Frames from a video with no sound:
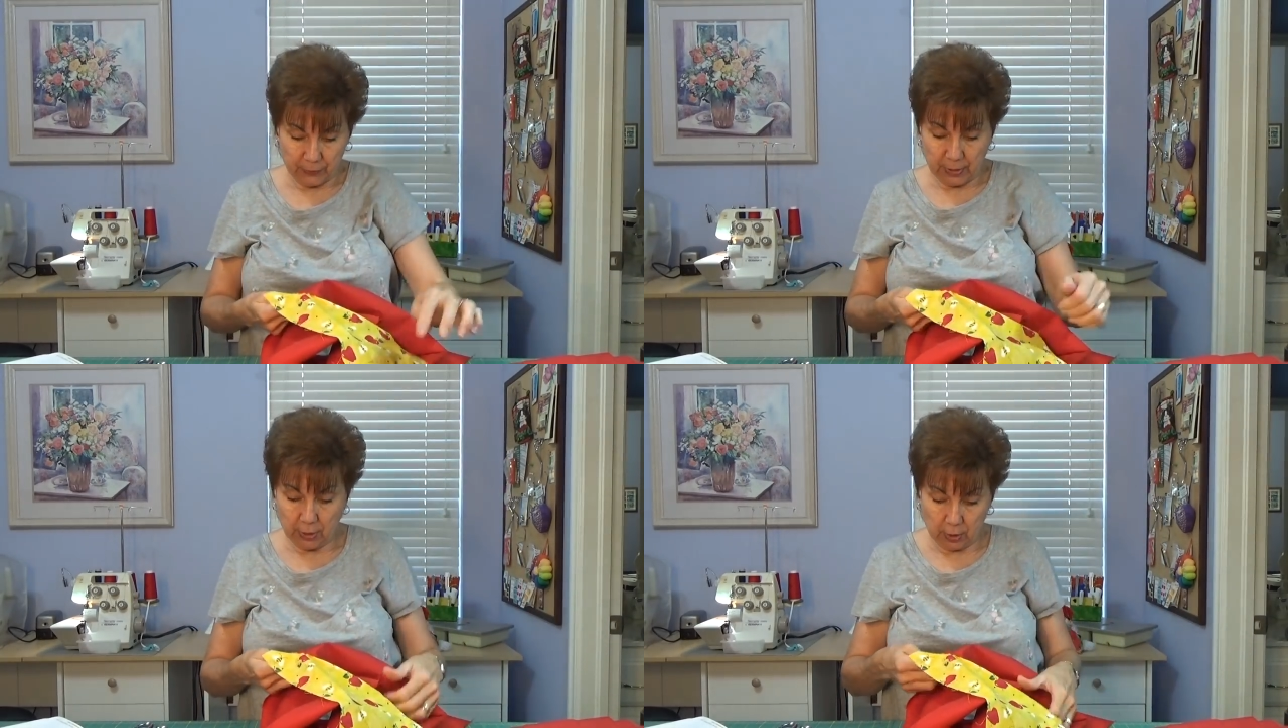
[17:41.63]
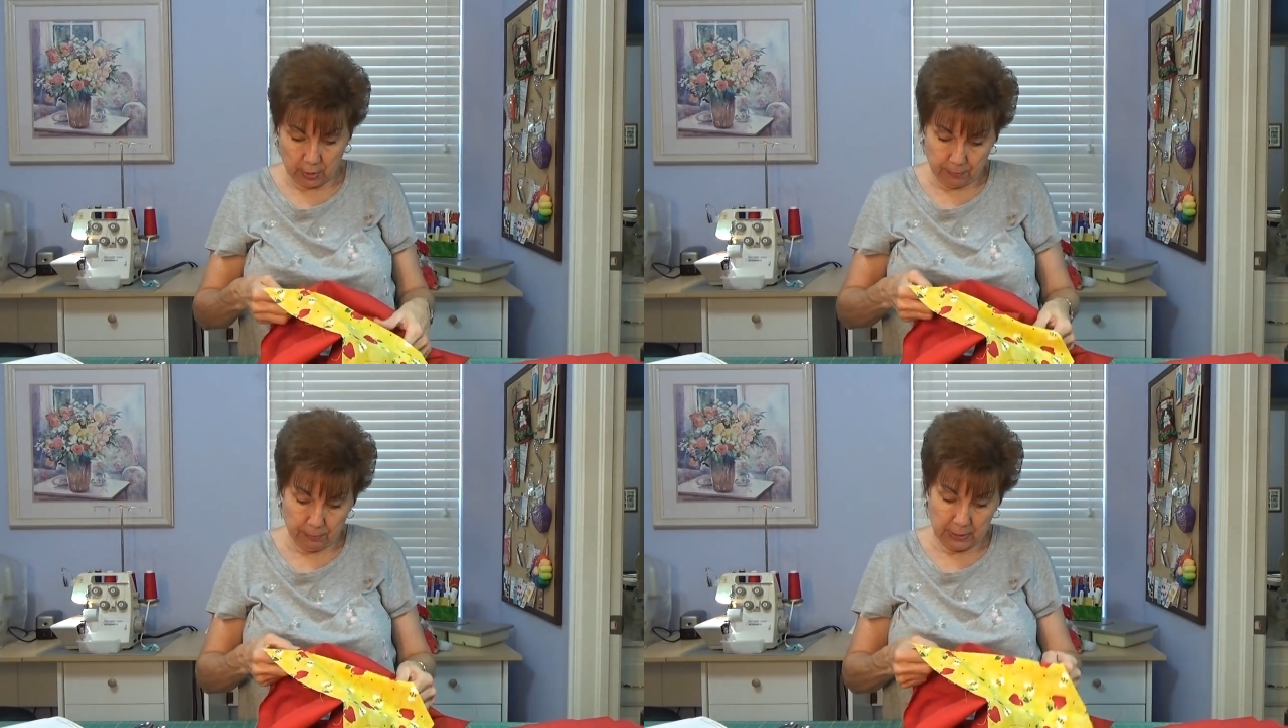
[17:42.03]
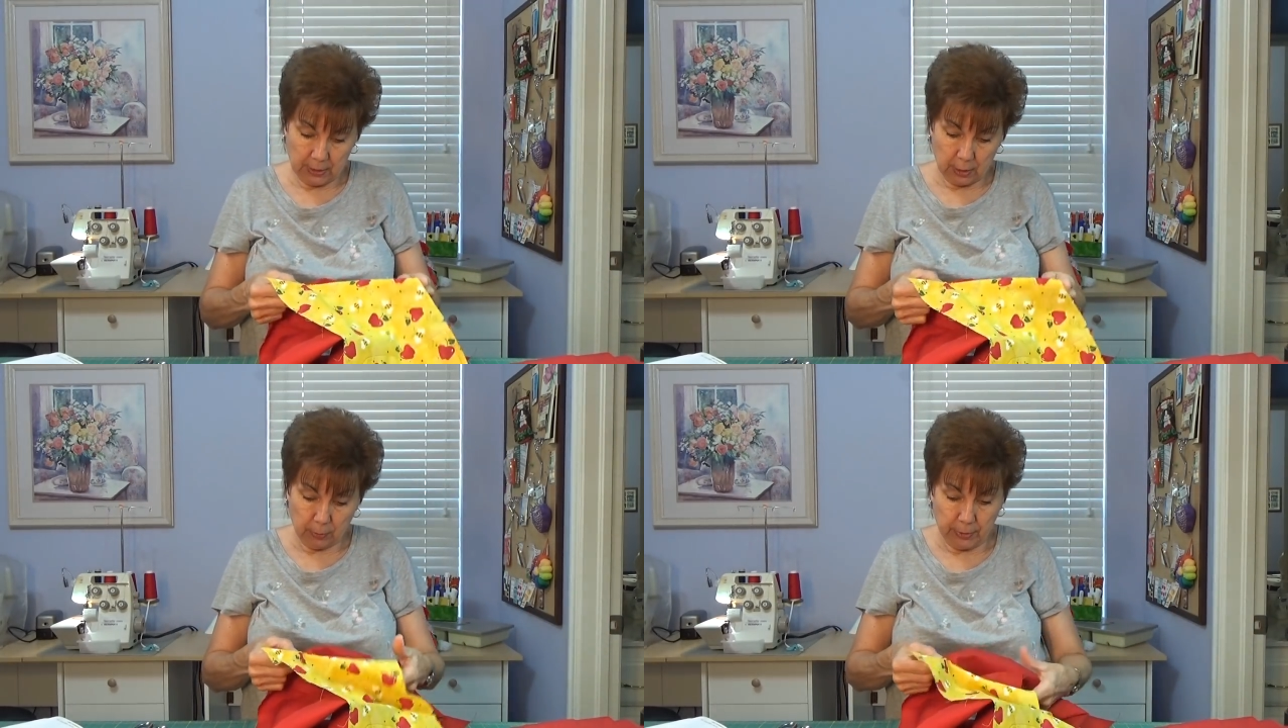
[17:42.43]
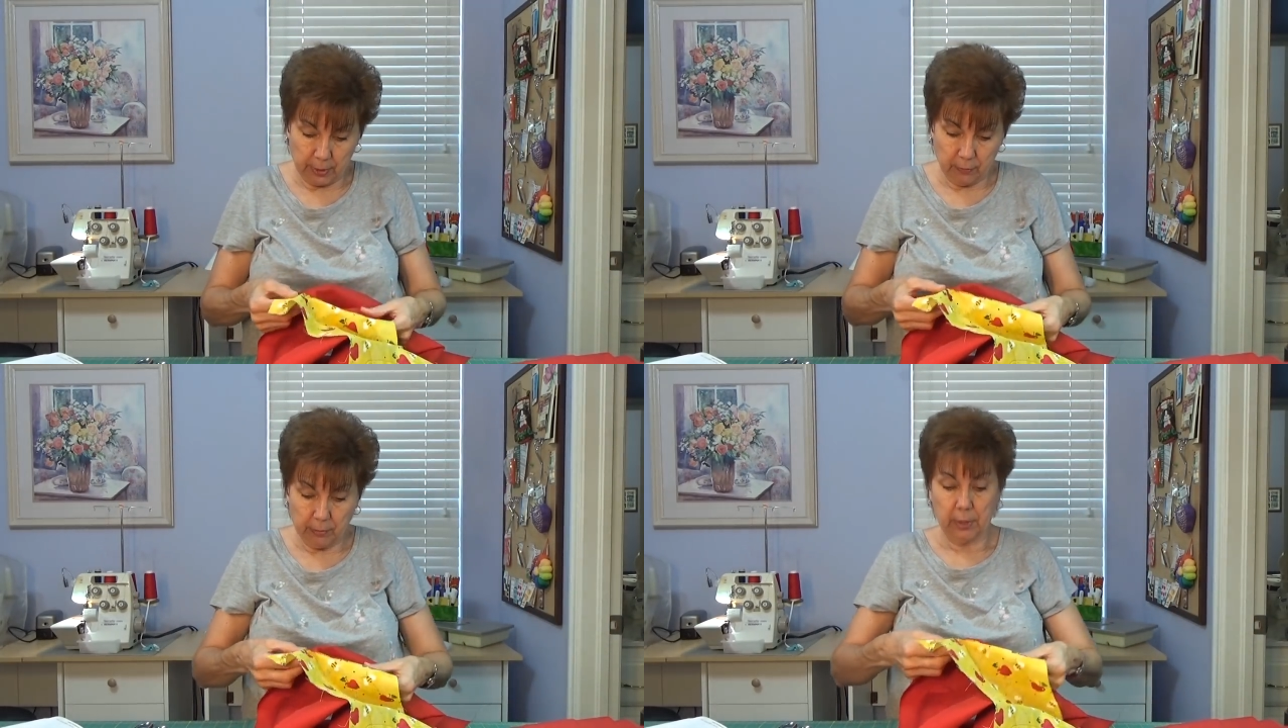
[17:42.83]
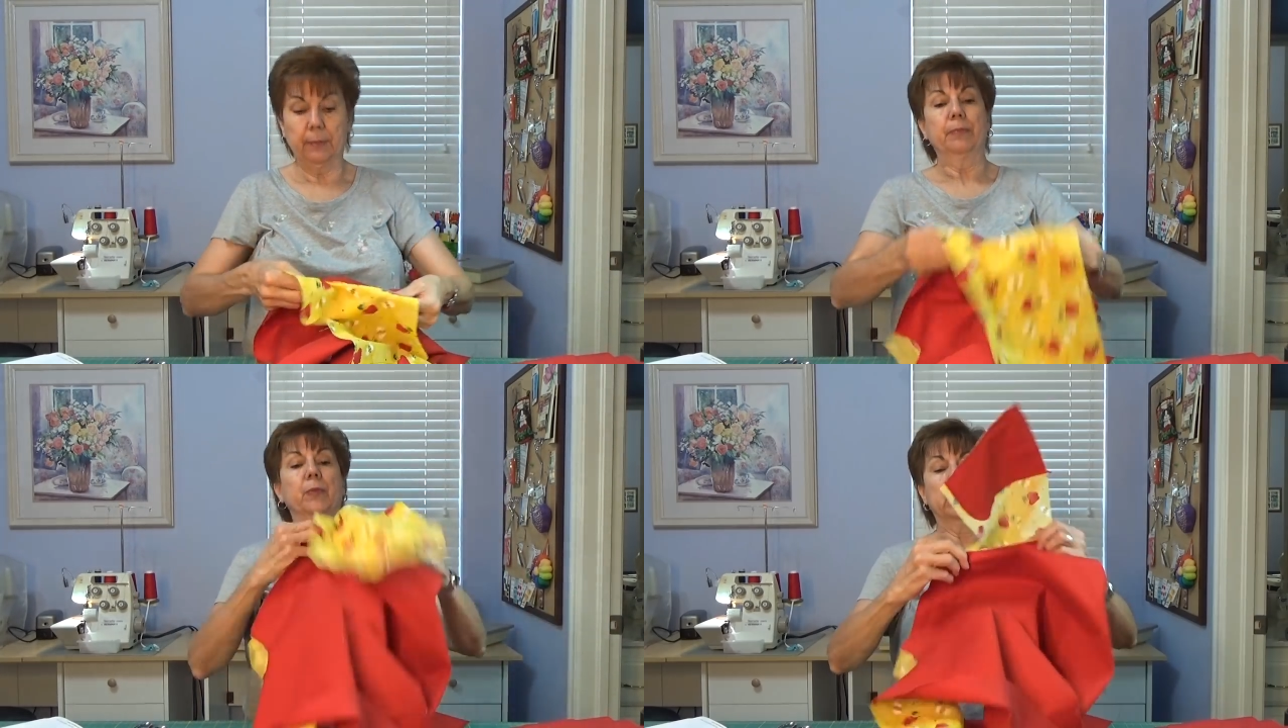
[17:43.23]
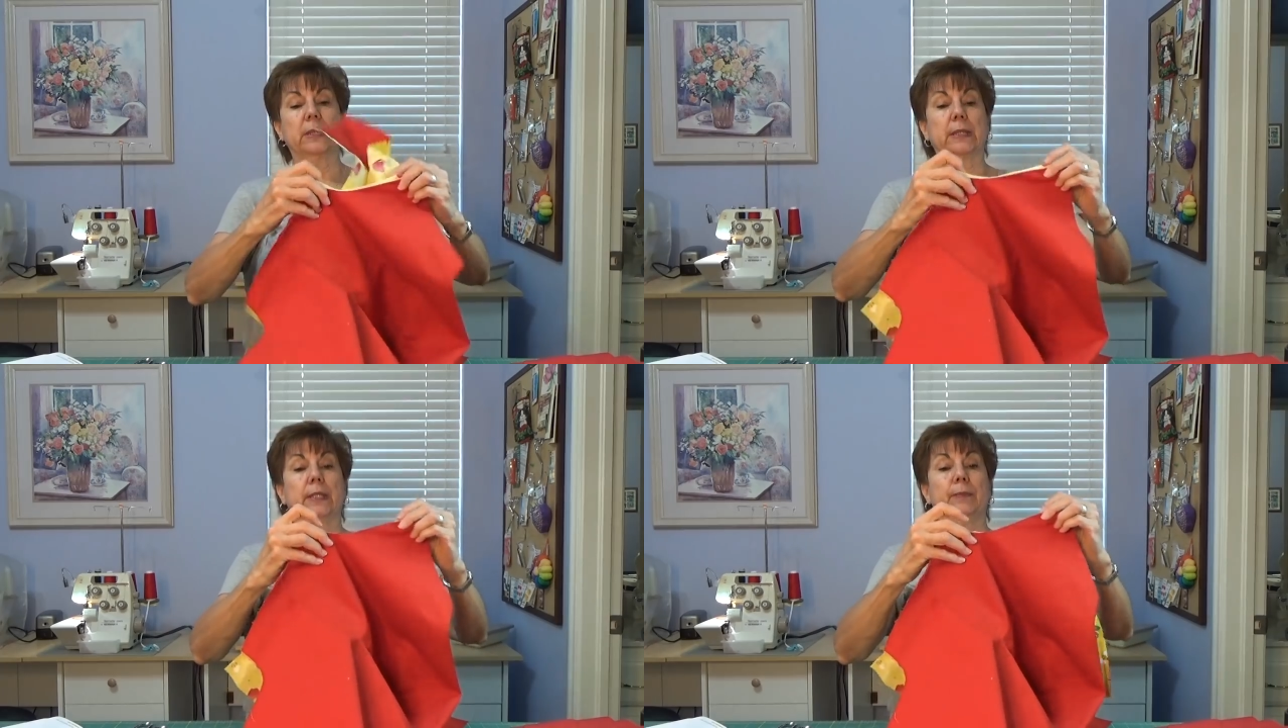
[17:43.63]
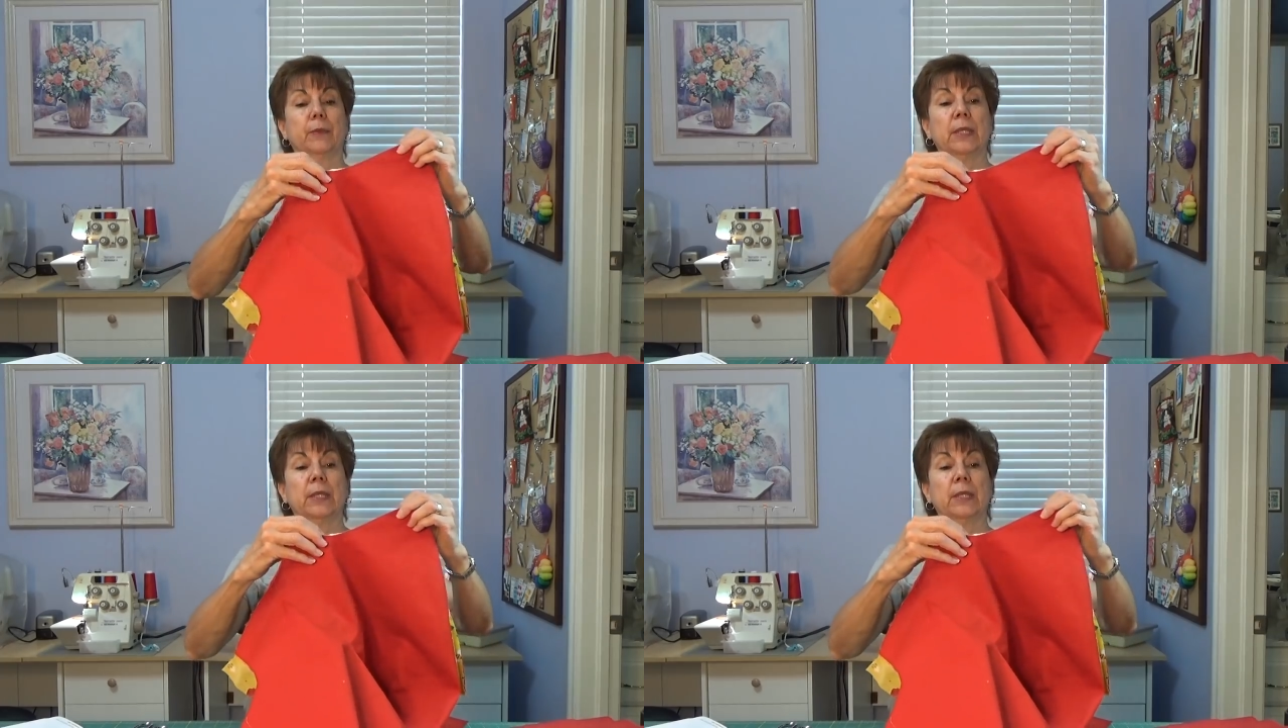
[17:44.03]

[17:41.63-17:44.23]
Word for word: there I missed a little bit of it, but we'll see.